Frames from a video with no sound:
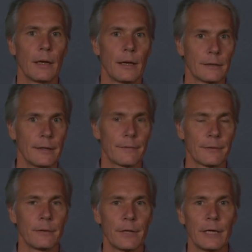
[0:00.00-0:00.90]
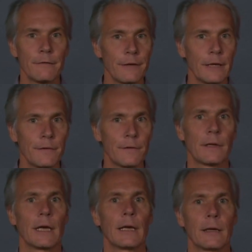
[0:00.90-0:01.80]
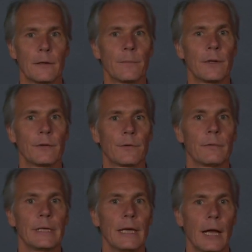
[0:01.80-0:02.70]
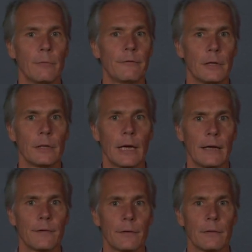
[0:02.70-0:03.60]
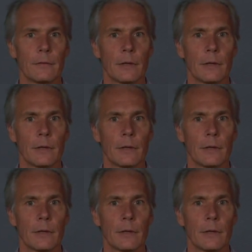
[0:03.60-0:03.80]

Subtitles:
click through the interface, and I hope those will be helpful as you